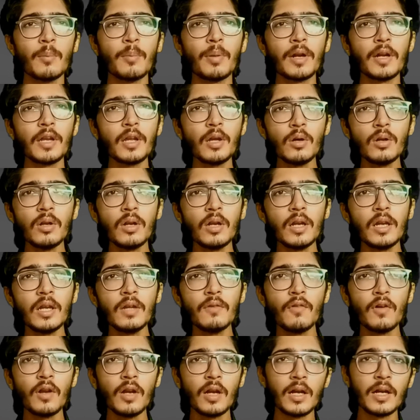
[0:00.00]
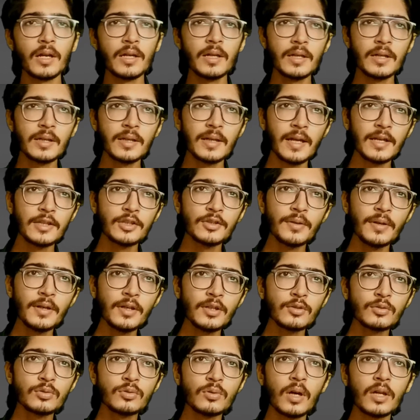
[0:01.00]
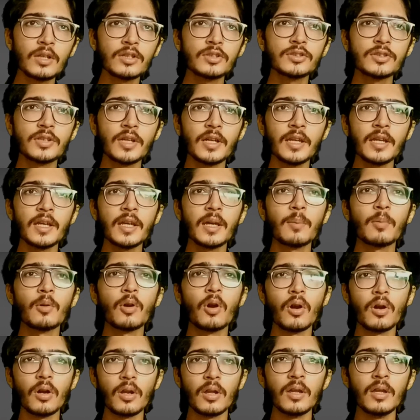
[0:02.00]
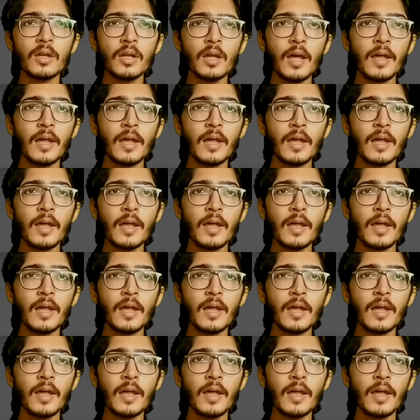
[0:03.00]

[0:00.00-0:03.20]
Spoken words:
particularly for undergraduates who are studying abroad.